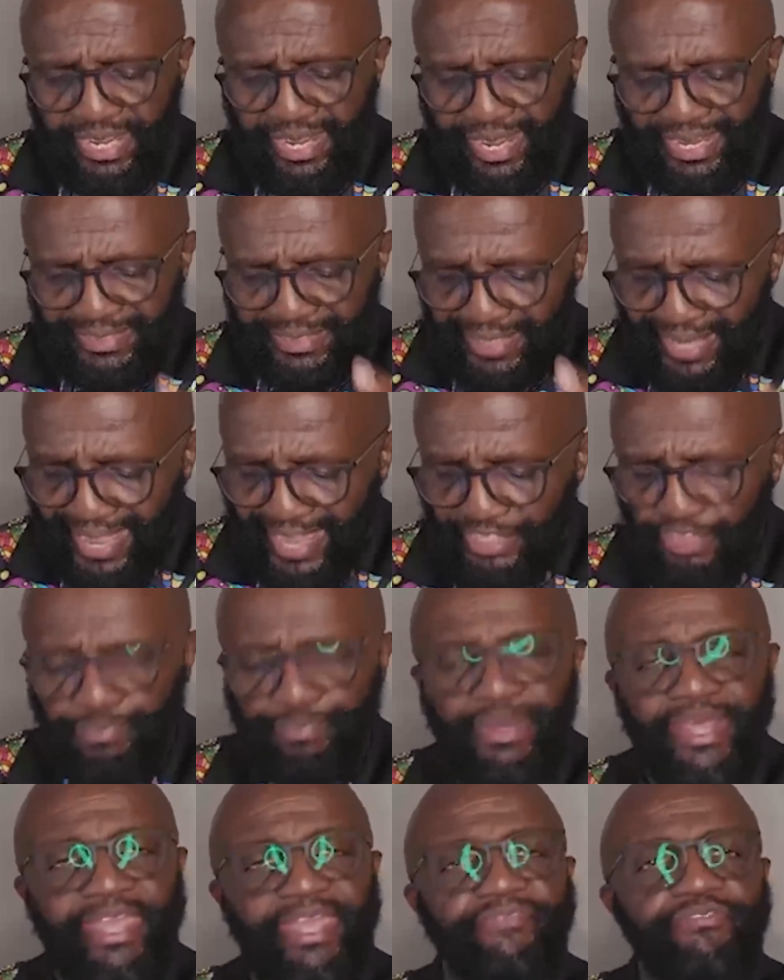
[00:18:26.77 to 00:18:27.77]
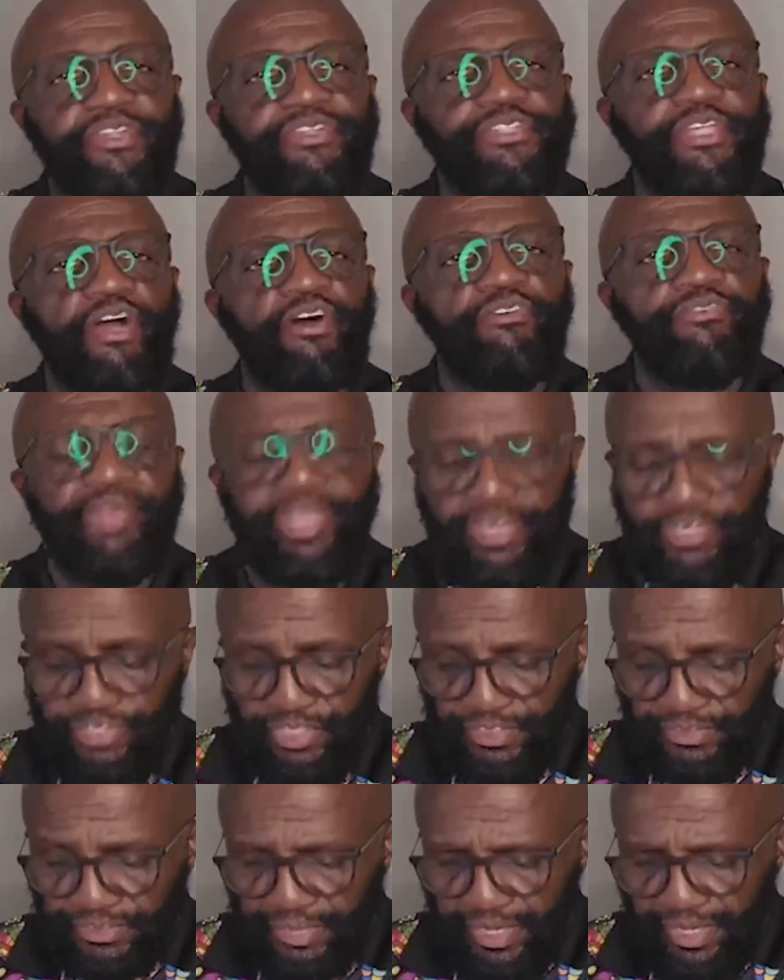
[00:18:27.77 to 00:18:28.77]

and God's plan for salvation.